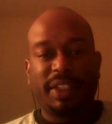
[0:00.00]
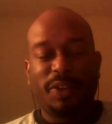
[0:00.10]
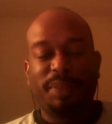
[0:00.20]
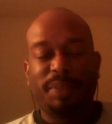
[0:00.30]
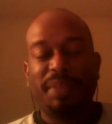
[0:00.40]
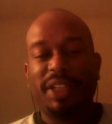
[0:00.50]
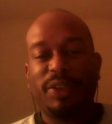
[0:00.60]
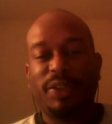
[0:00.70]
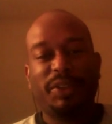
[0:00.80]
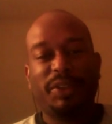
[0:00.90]
To me, it
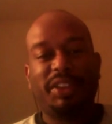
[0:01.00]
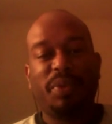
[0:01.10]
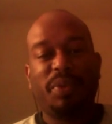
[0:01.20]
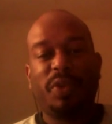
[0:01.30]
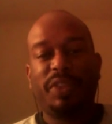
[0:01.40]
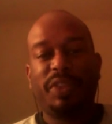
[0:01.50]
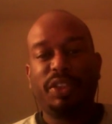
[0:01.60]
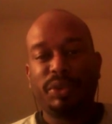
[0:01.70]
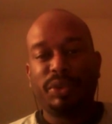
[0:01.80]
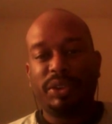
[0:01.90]
hurts him more if he
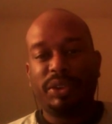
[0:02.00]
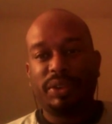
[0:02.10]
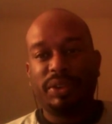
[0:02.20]
loses.